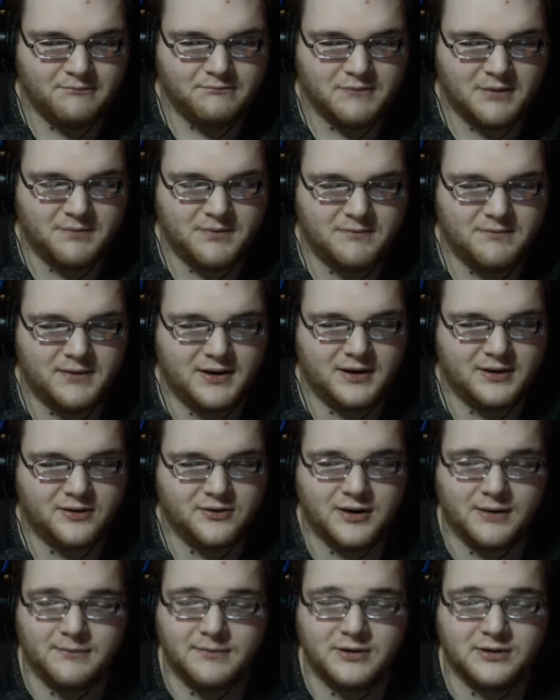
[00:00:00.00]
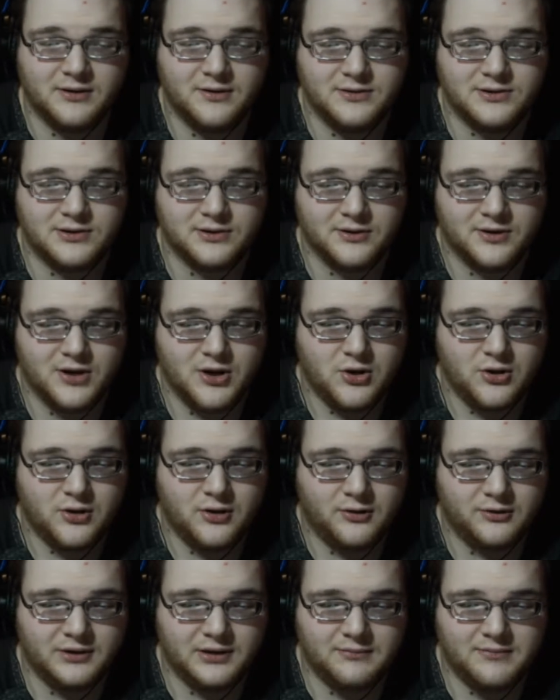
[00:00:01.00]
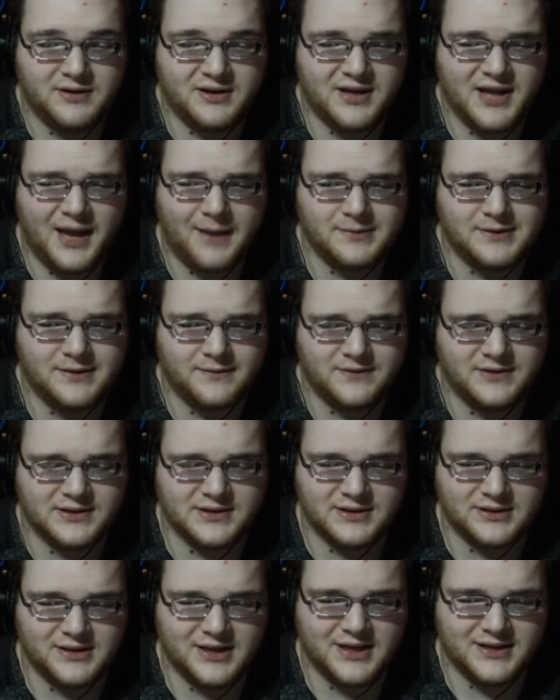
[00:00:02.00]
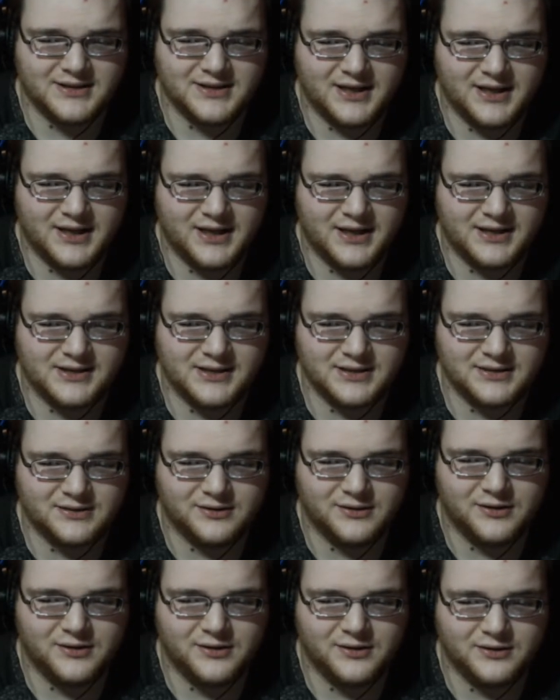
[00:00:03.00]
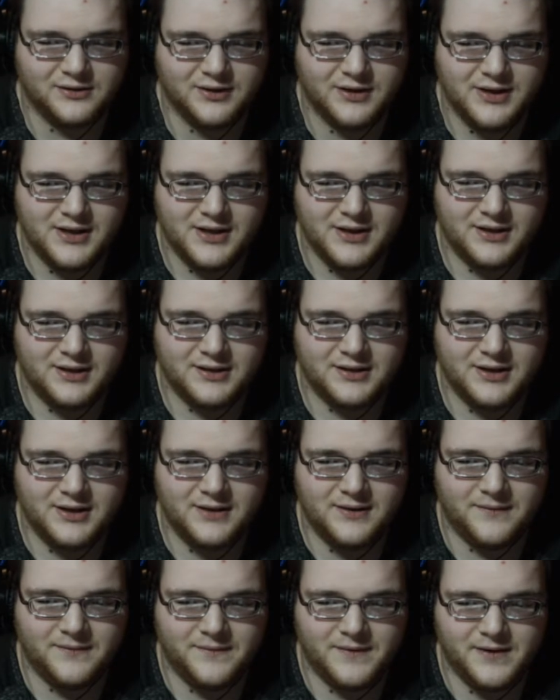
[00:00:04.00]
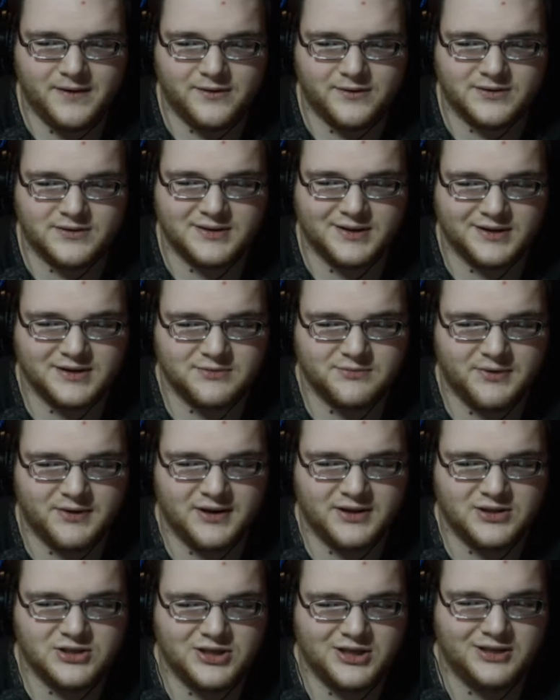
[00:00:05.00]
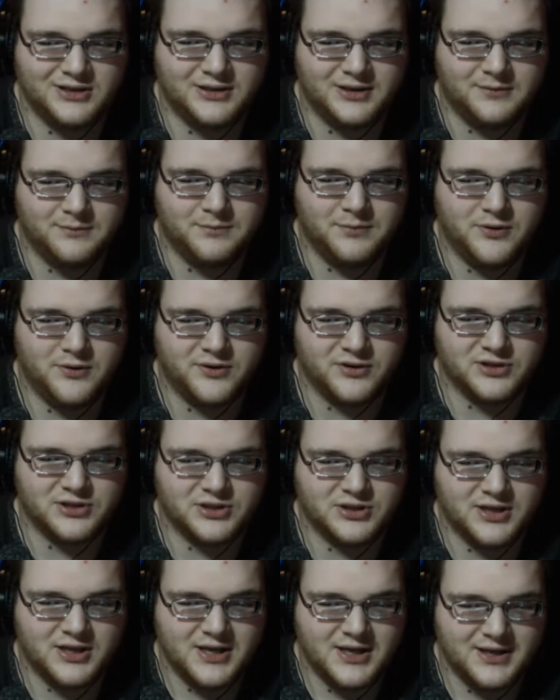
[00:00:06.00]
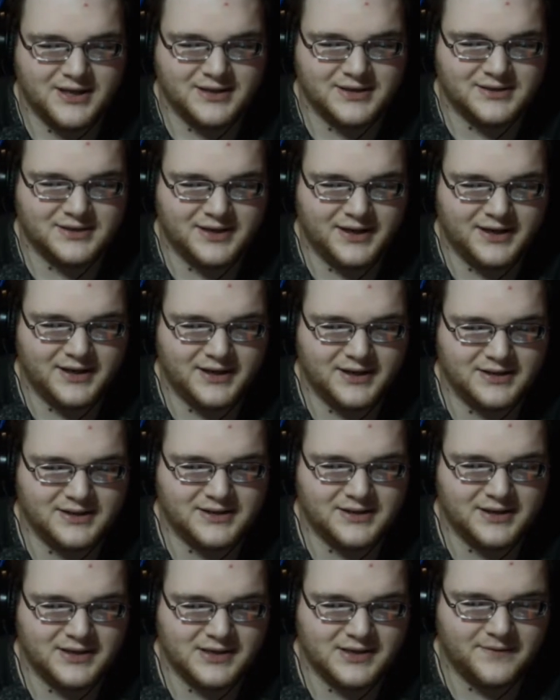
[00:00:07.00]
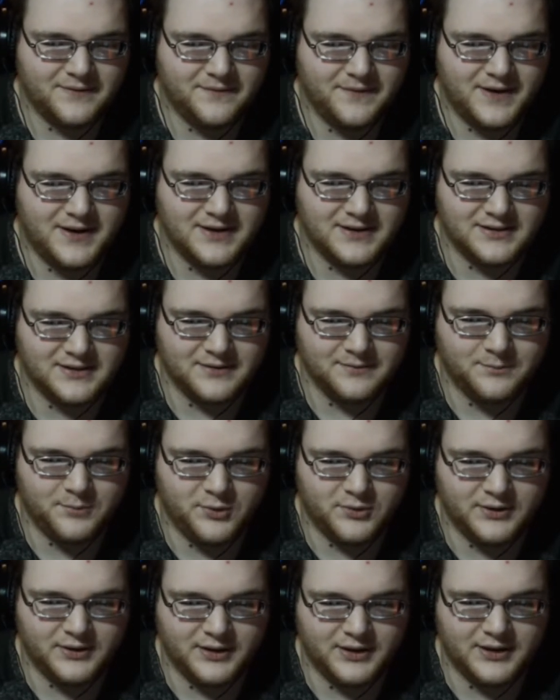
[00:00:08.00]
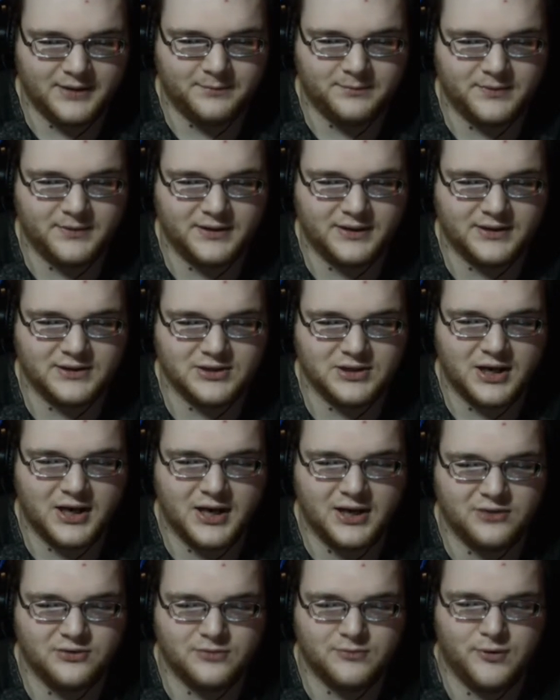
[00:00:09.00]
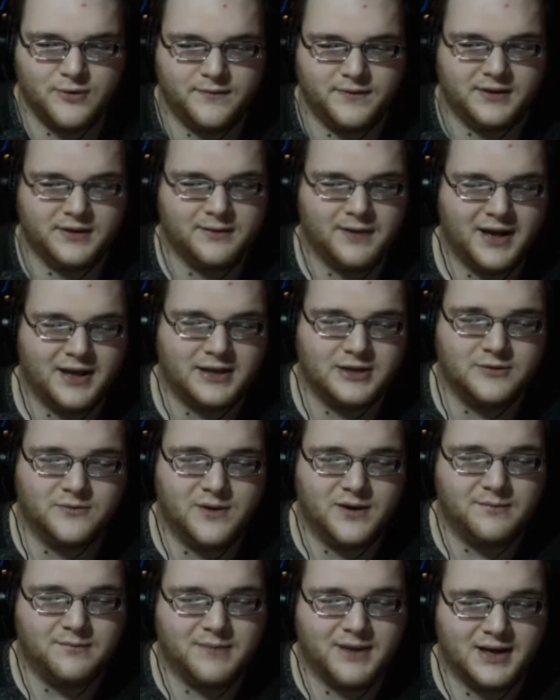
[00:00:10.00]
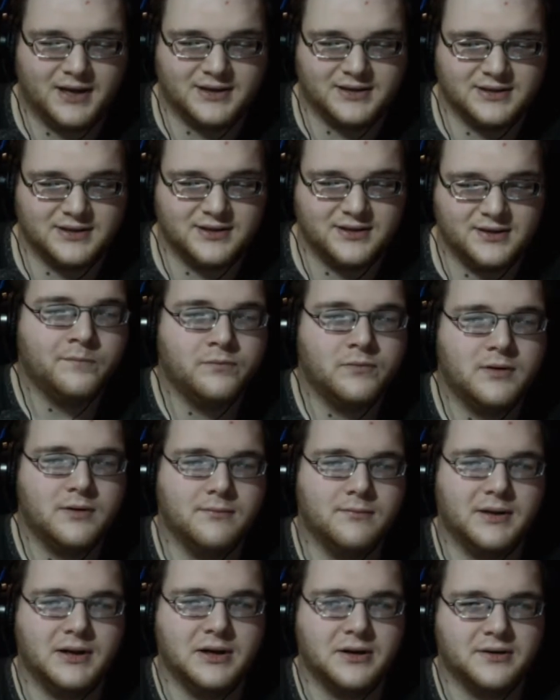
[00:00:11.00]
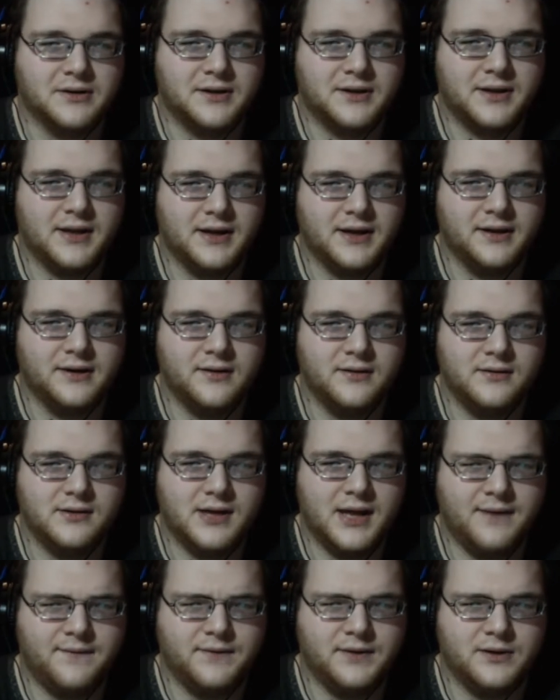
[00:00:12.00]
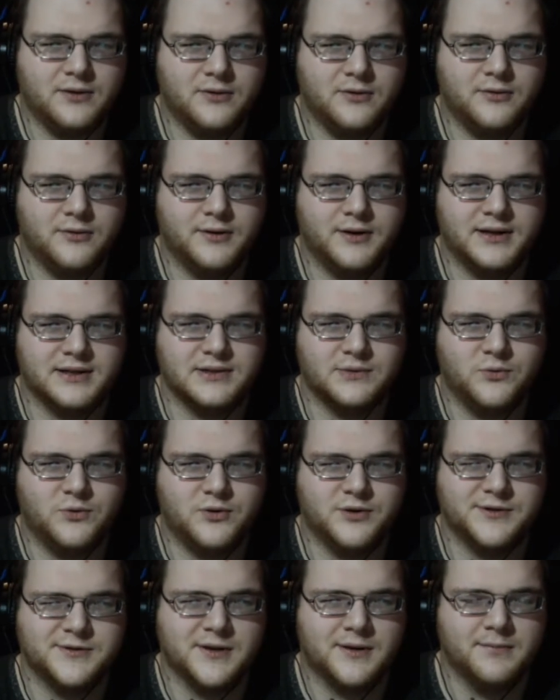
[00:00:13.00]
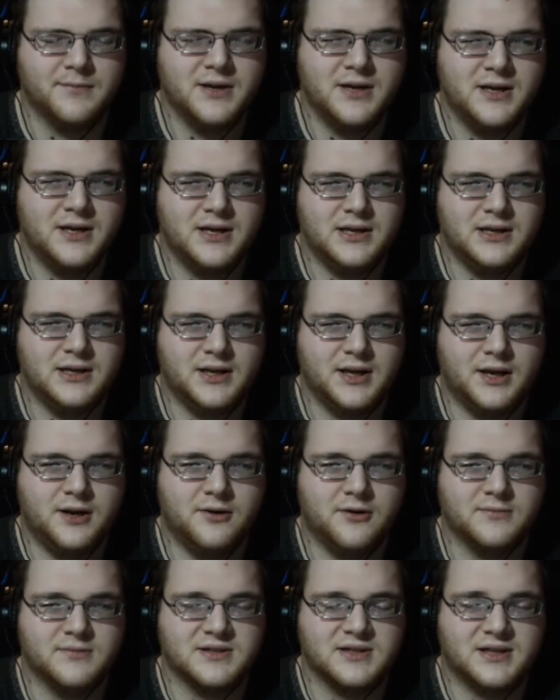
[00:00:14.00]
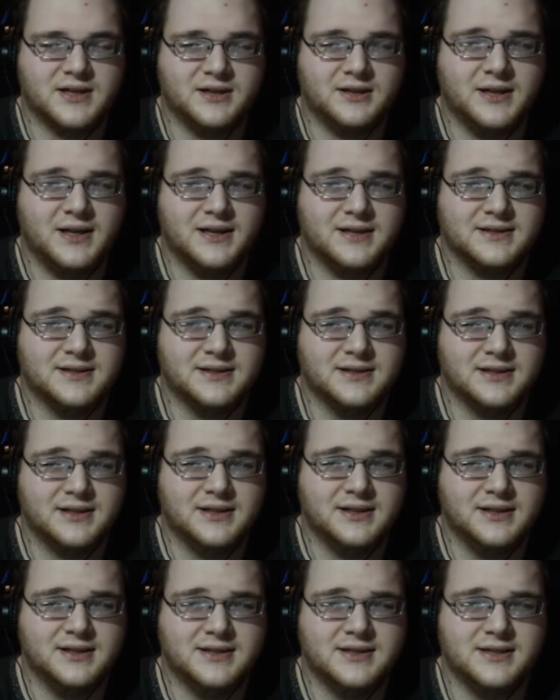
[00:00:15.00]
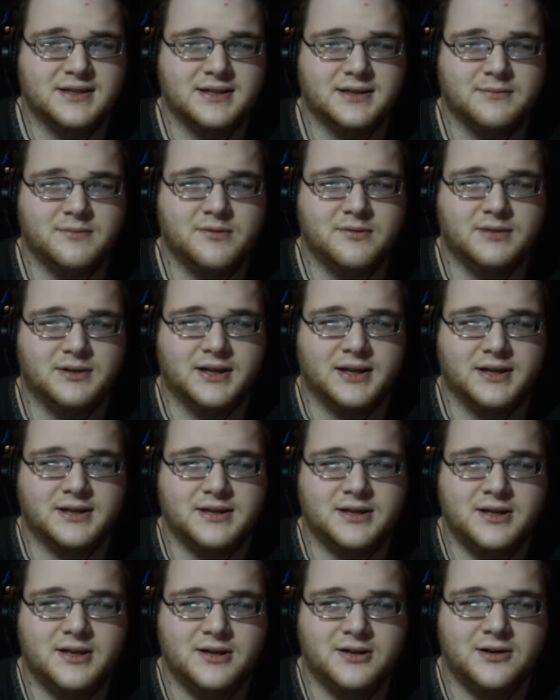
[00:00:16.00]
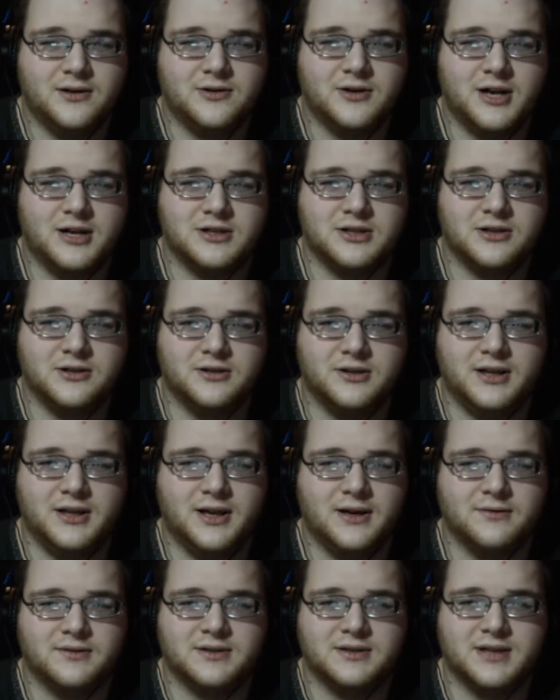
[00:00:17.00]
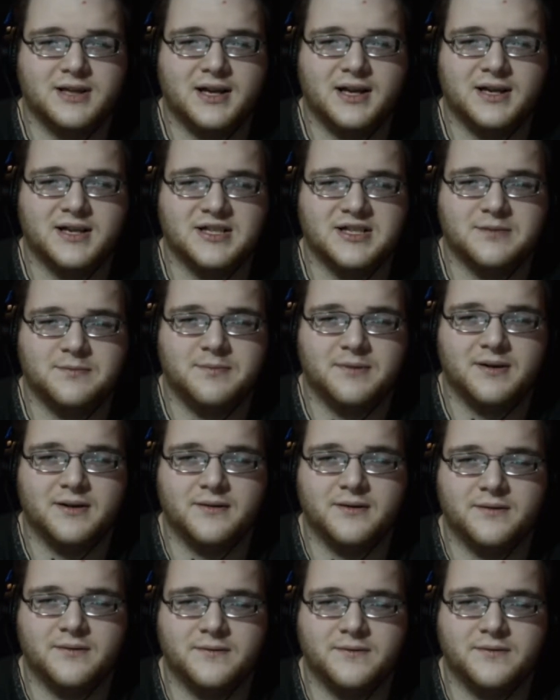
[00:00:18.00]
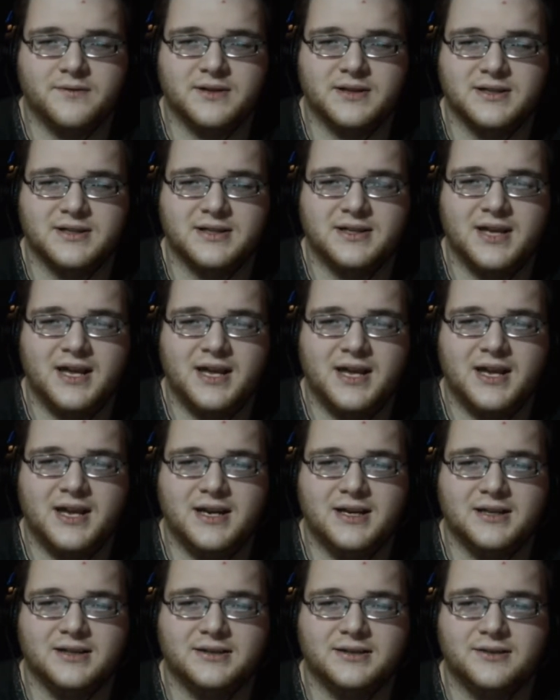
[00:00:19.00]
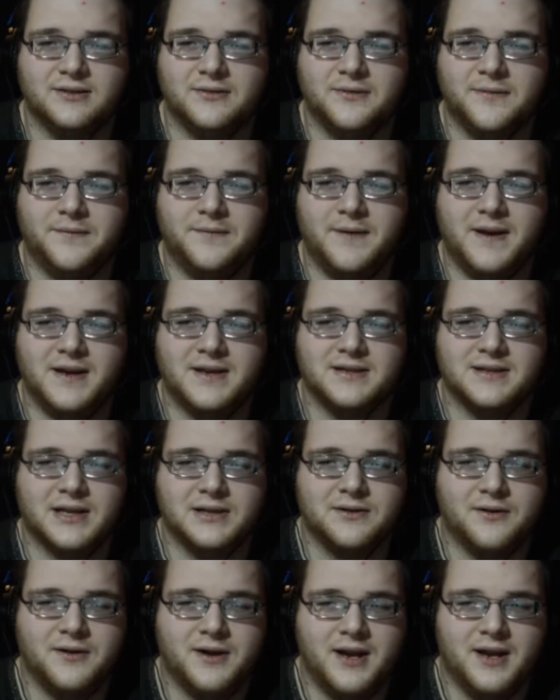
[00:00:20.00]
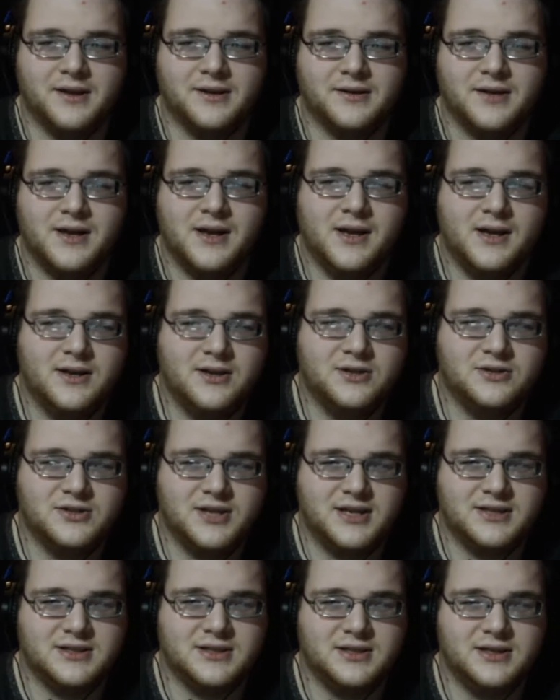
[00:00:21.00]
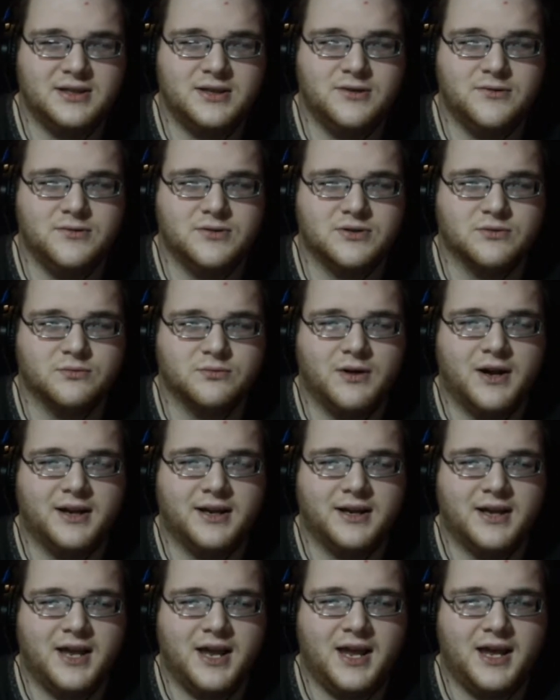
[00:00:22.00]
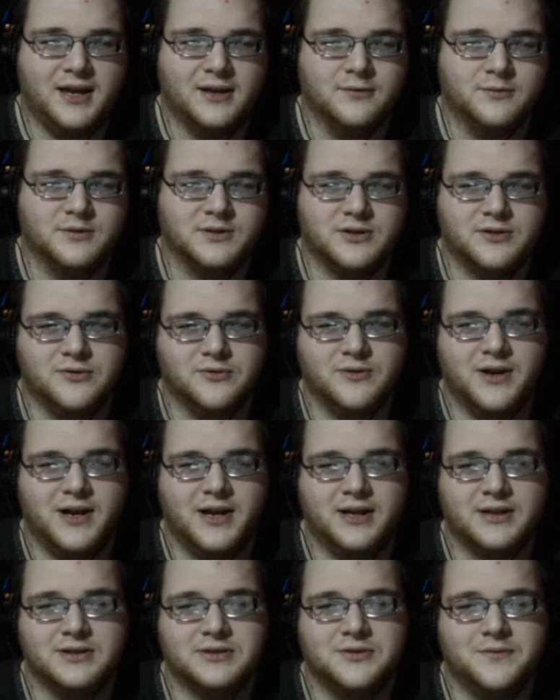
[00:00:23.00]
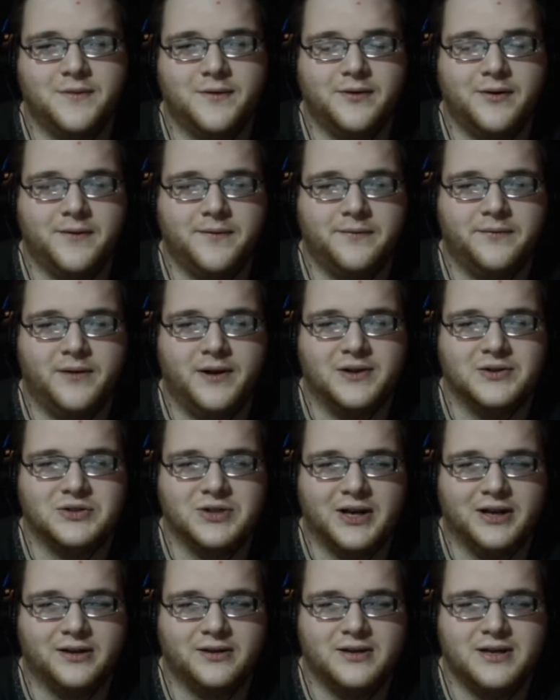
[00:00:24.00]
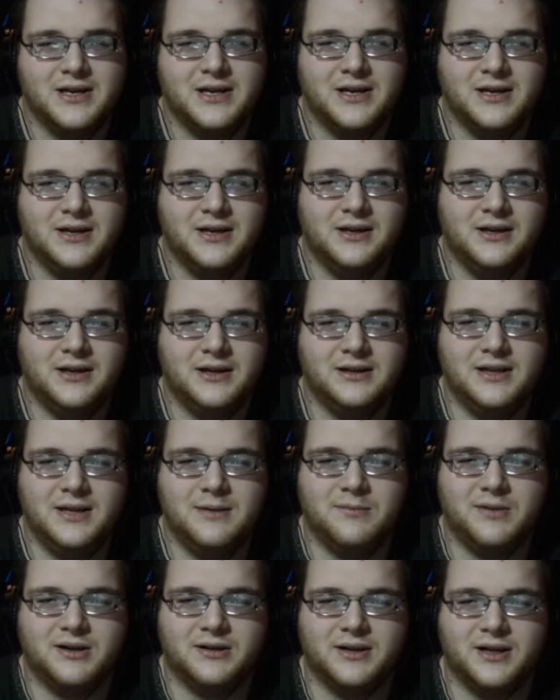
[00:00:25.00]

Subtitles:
Muppet Man crept closer, holding me captive with his glass eyes. His long, thin fingers touched my chin and pushed, sliding into his face and pulling it up like a child removing a Halloween mask. My heart thudded, heavy and horrid as a war drum. Enormous glasses glinted in the moonlight. tragically outsized for the decayed little face underneath. Jason Hughes' rotted head was gray and still very fragile, gleaming